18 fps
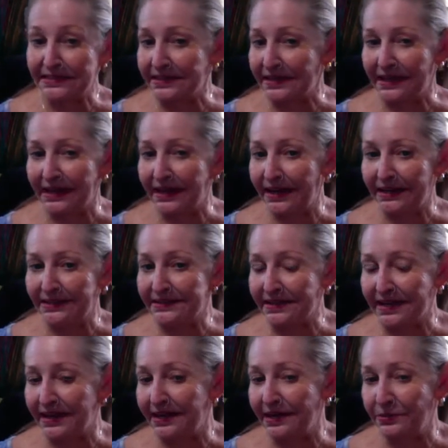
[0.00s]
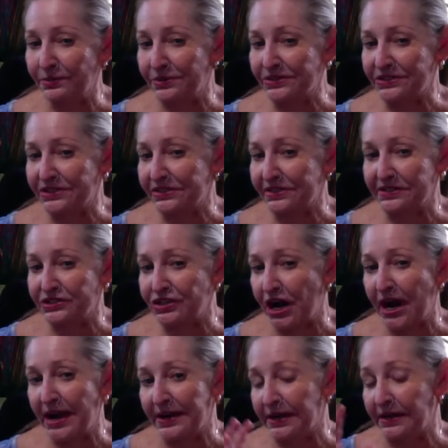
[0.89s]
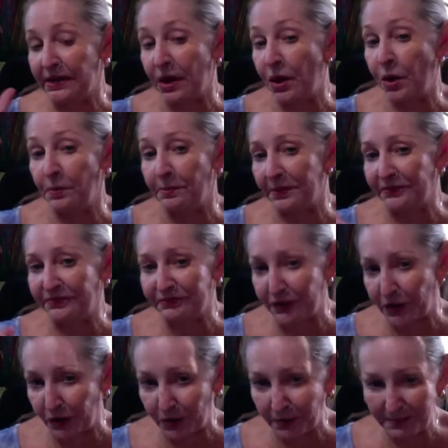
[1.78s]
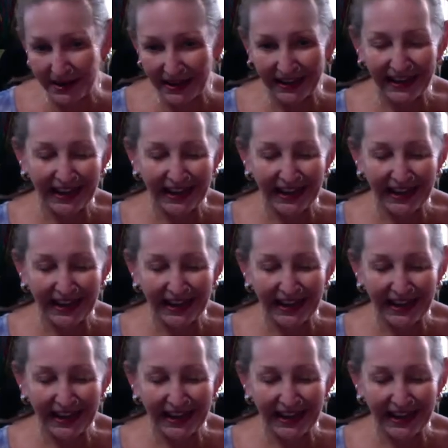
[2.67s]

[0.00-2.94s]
and he said he was the giant homophobe